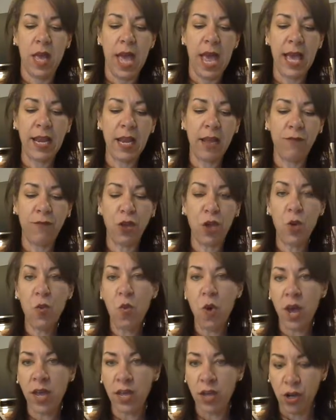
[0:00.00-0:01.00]
And if you
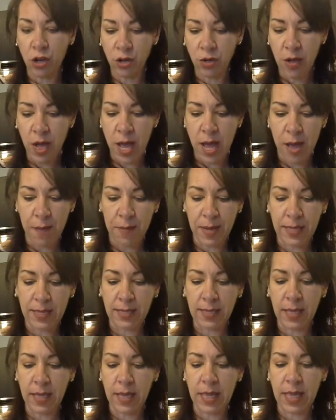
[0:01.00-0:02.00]
want your
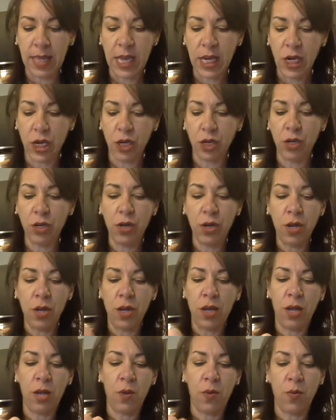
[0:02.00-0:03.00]
hummus thicker,
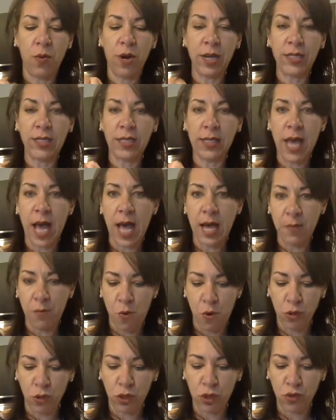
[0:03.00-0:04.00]
where it's got
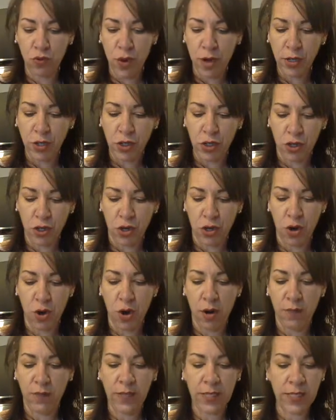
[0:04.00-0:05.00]
more structure,
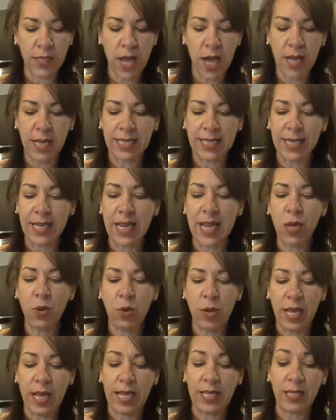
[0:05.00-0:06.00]
or if it's not as
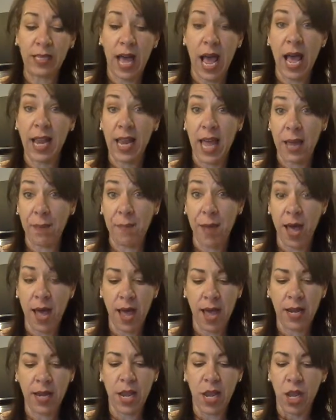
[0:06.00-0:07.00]
liquidy as I like
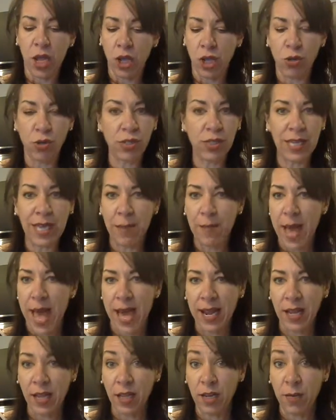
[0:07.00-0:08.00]
mine, you just keep
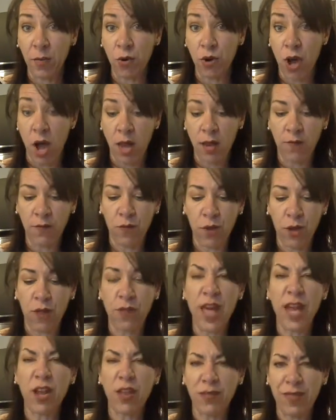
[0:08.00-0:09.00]
adding a little more olive oil.
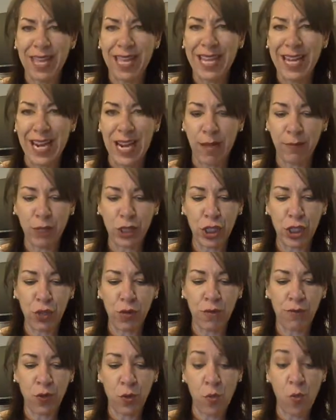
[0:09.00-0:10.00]
That'll thicken it up
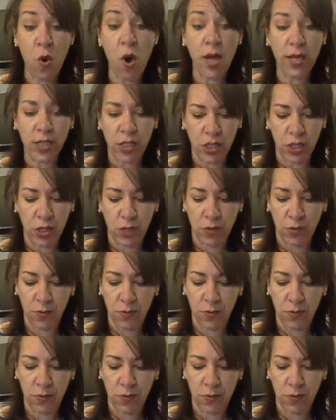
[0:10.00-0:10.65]
too if you want to.